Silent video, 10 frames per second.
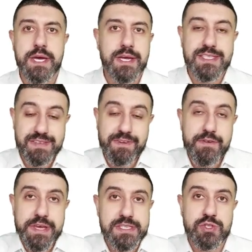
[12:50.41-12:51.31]
It's very
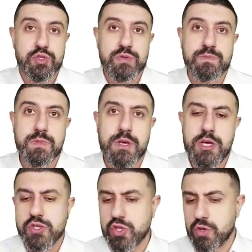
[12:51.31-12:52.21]
easy to do.
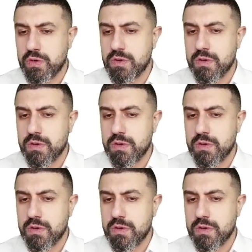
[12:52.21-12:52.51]
So